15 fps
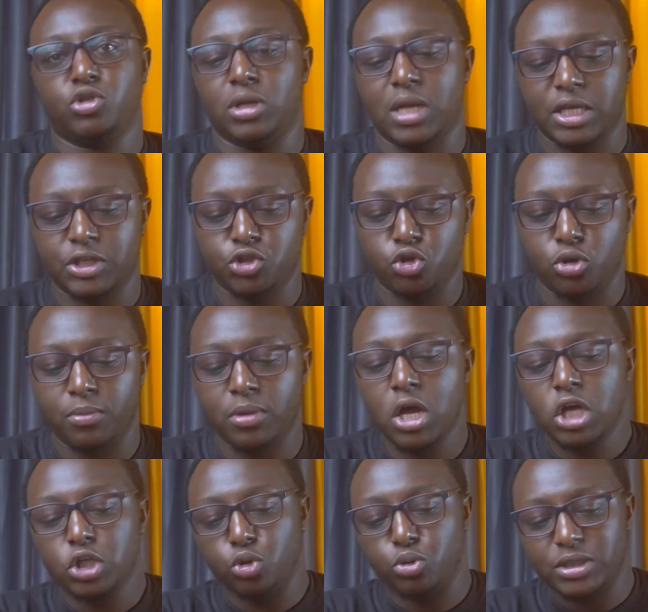your last job.
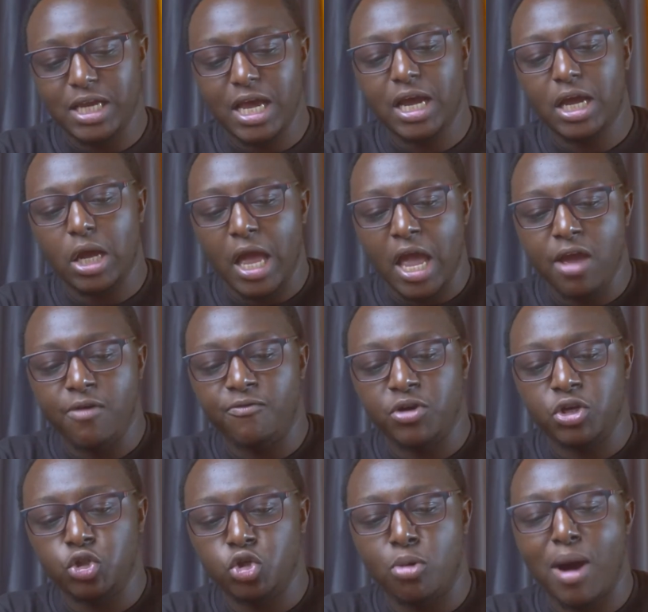So take
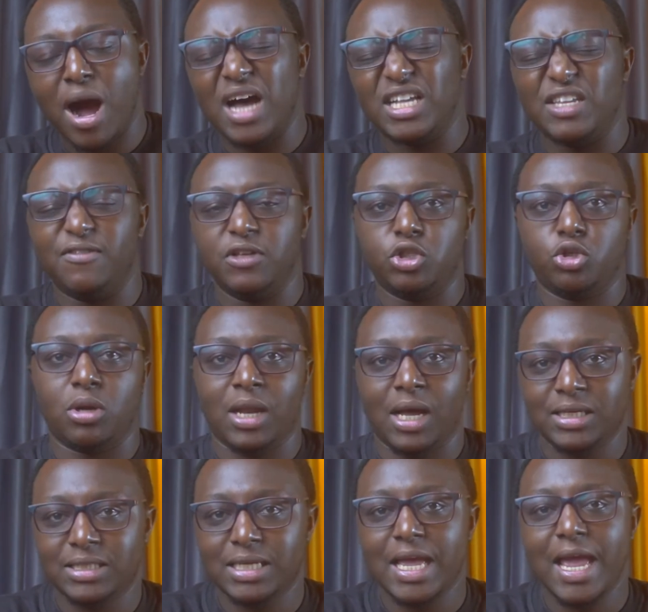every job as if it's your
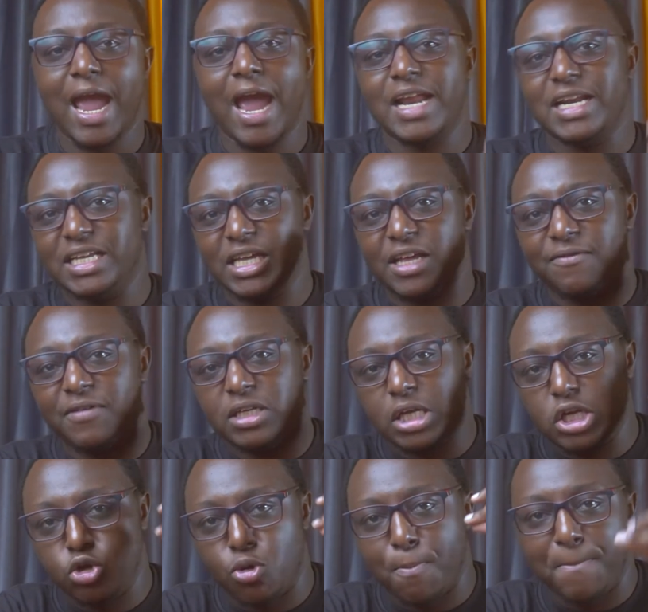last and give it
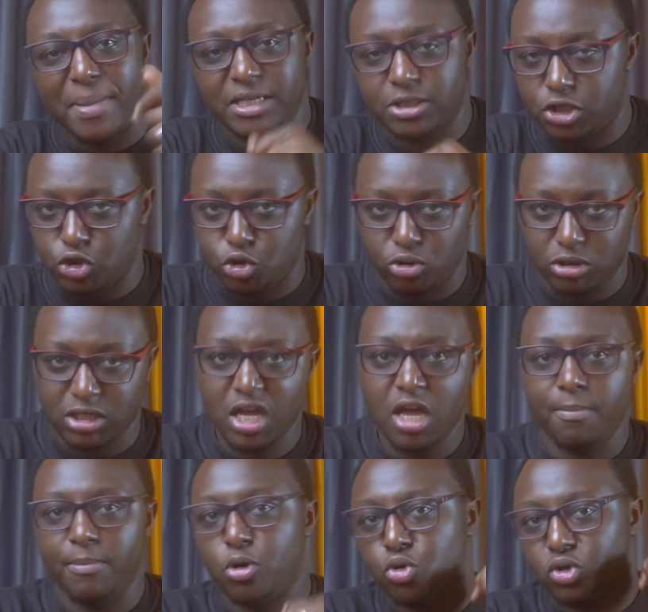your best shot,
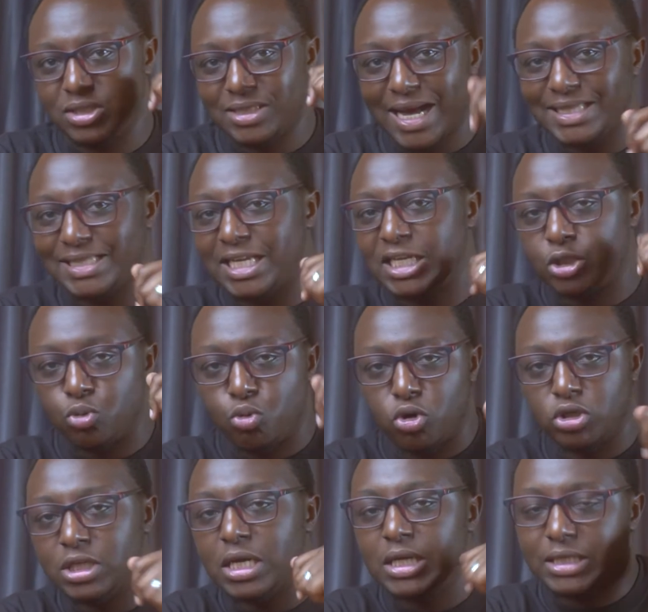because that is
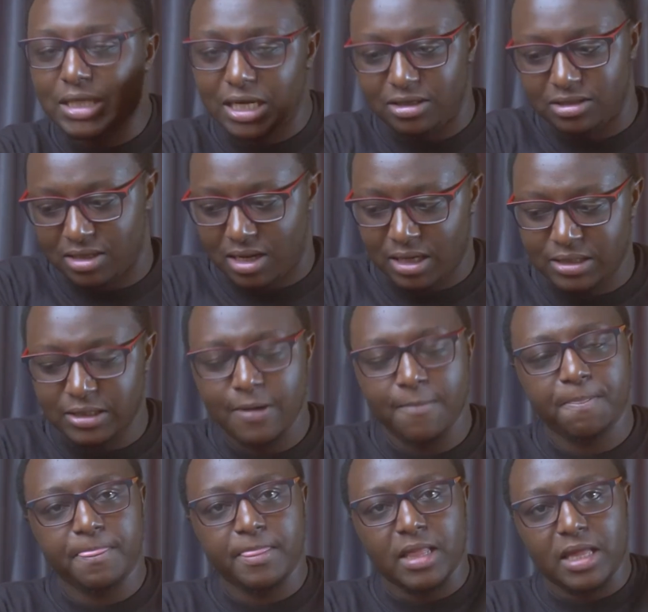what tells us
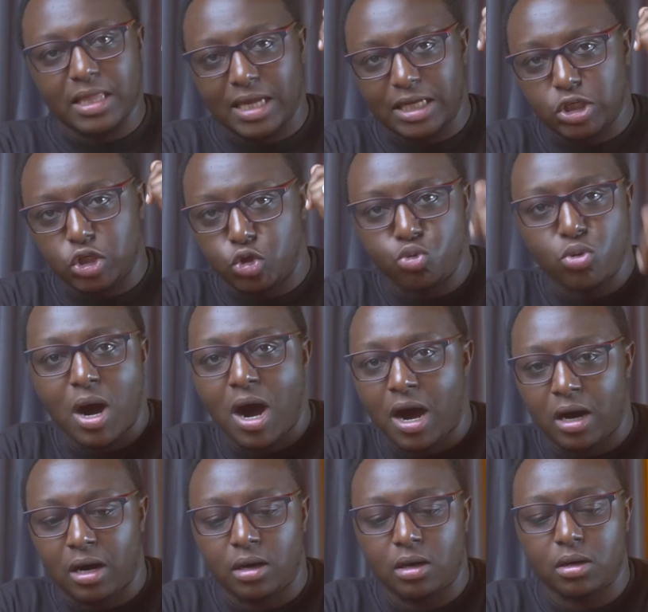that you
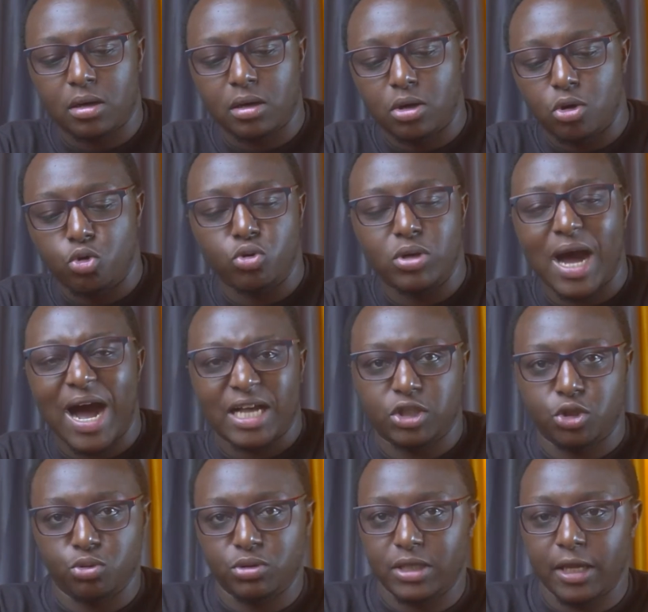are good as
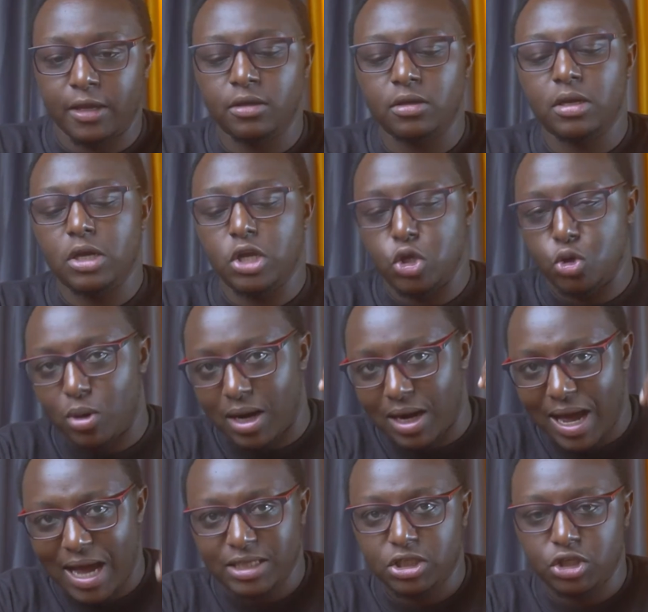you say. Your
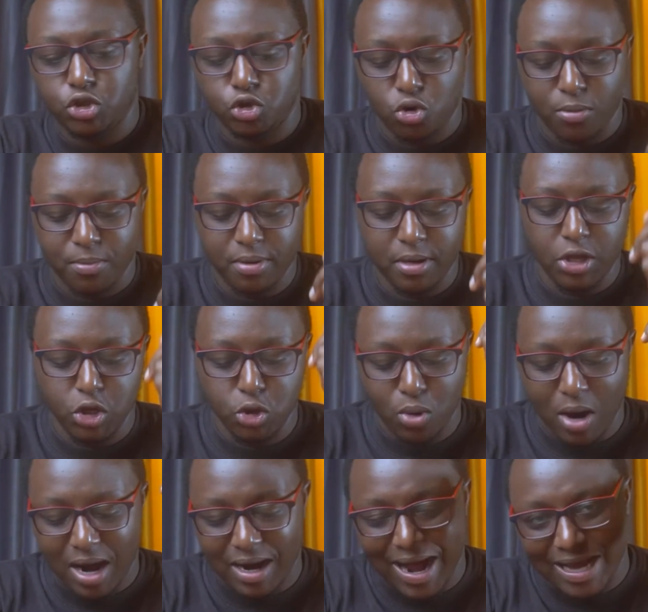last job, you
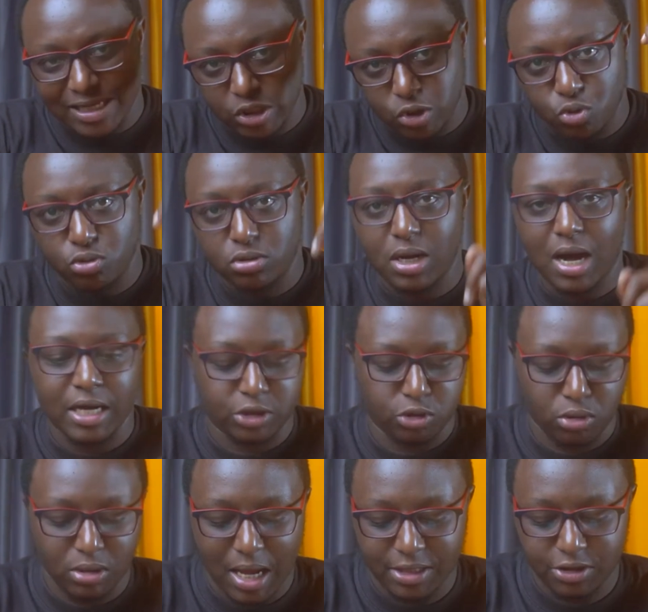are as good as
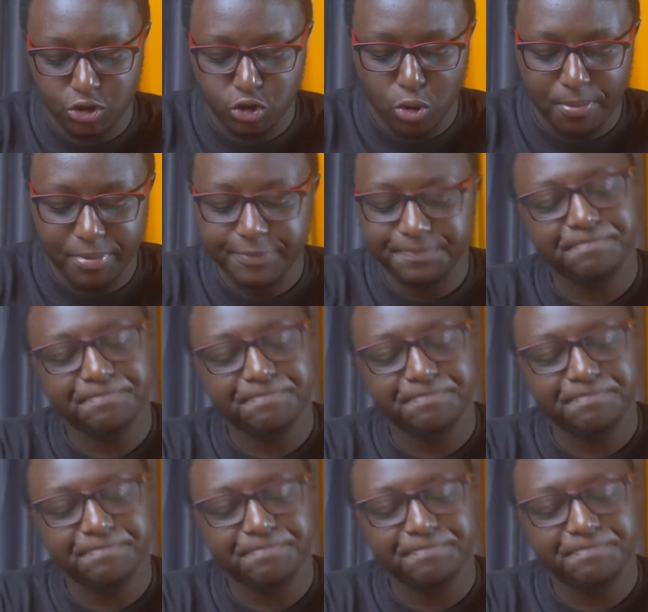your last job.